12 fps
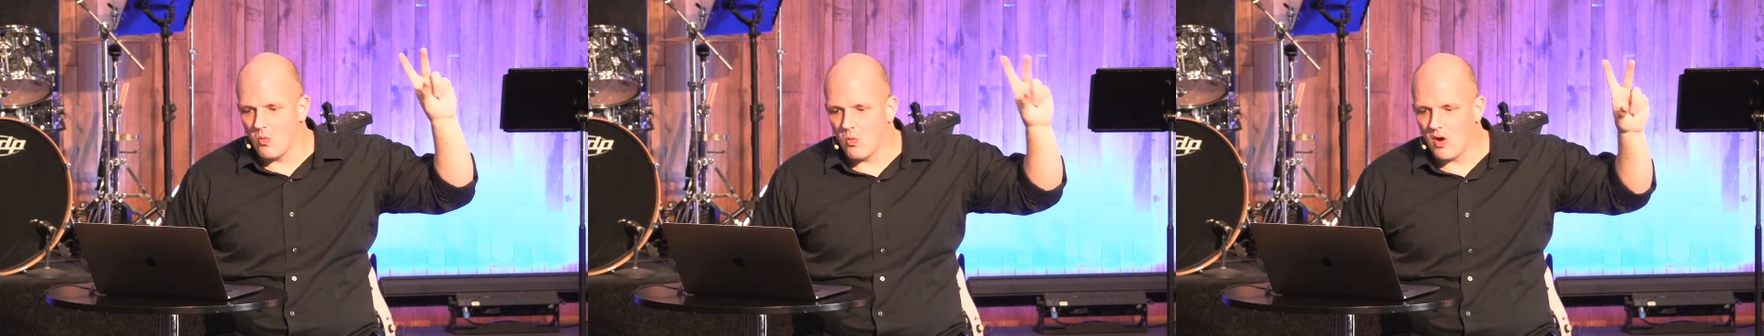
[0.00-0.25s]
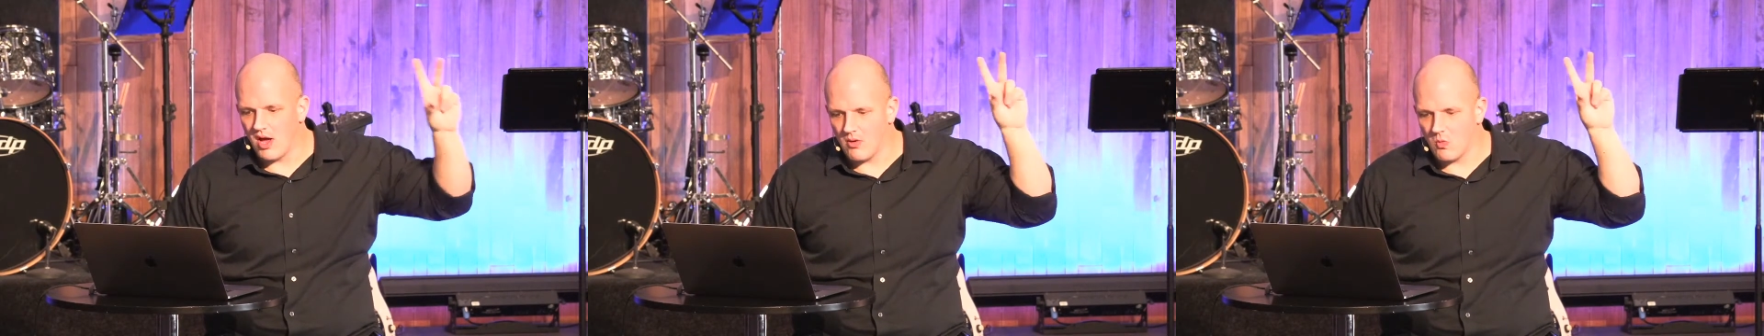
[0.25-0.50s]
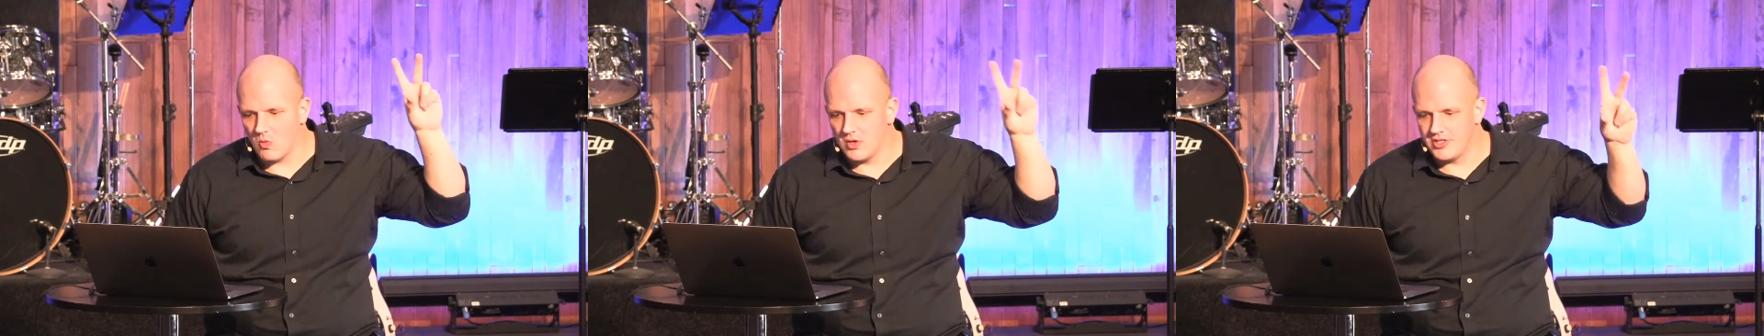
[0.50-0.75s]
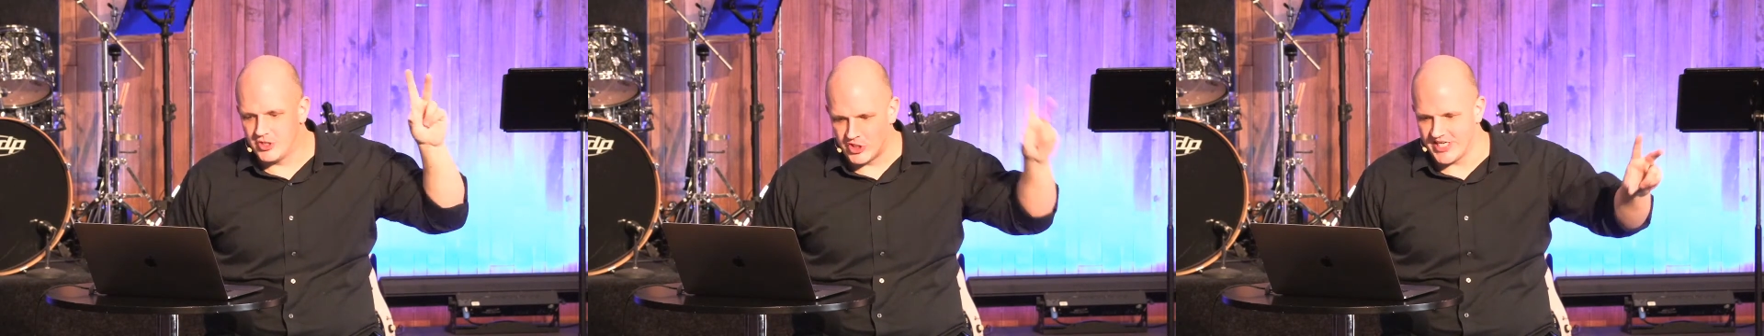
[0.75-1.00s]
What
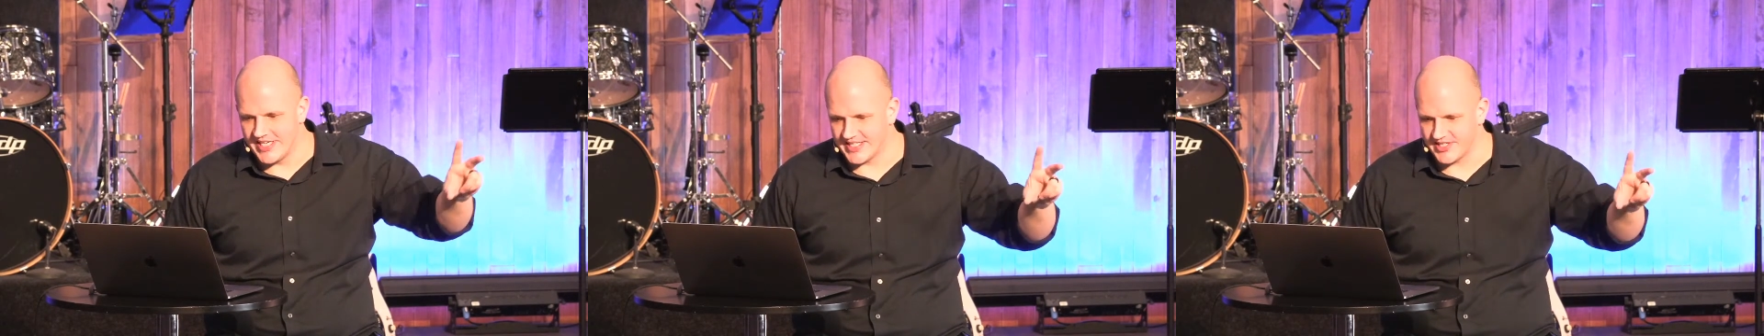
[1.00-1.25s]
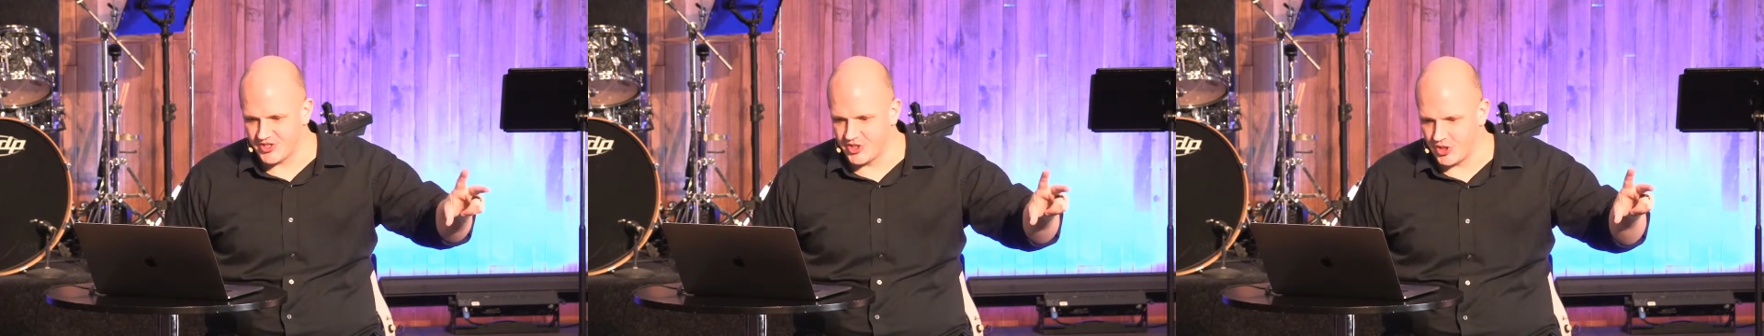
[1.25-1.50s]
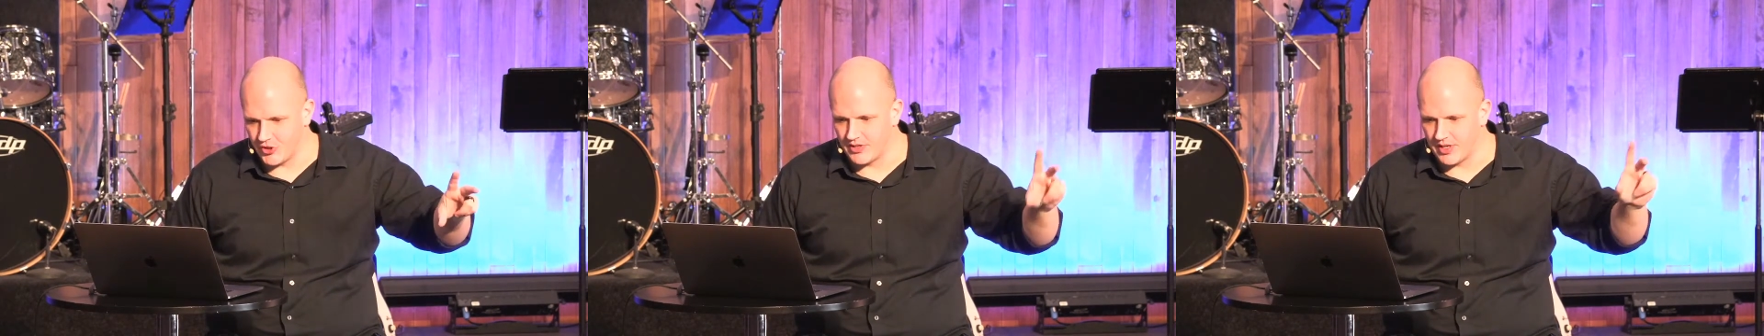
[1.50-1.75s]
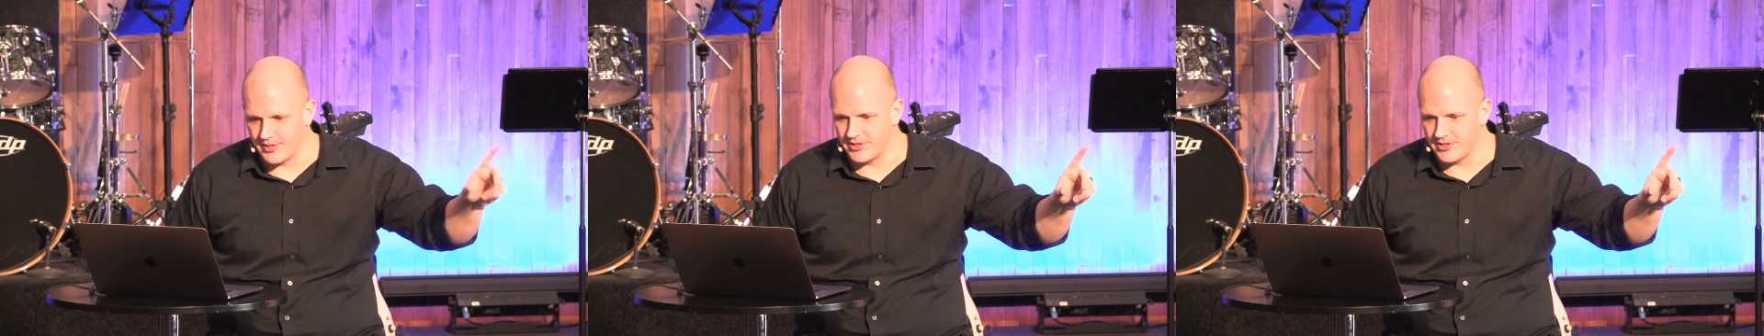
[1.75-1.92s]
would Jesus do?